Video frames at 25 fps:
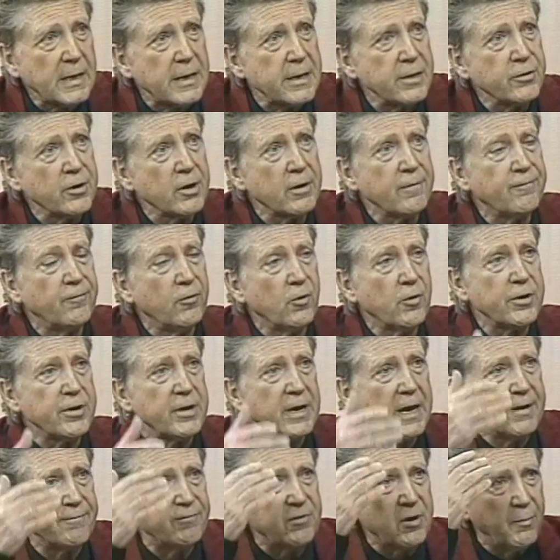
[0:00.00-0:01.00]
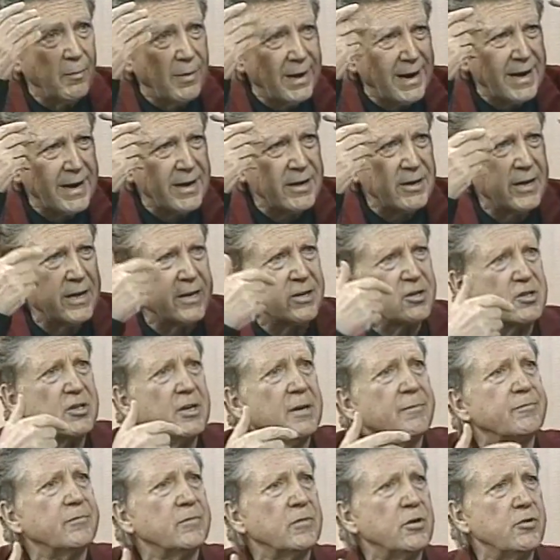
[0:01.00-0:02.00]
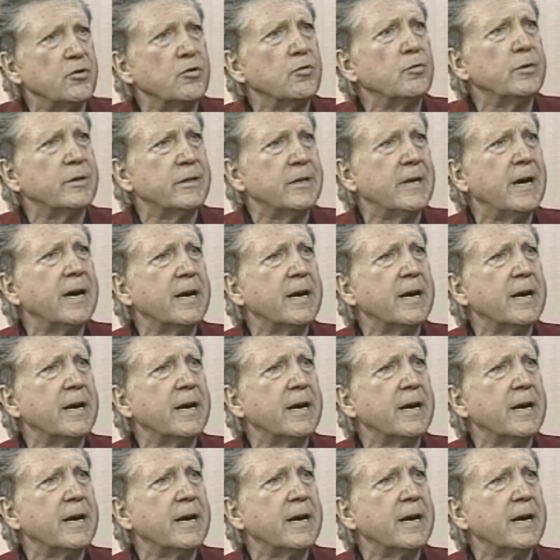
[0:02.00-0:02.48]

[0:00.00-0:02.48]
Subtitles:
And therefore, you have the mind has something to do with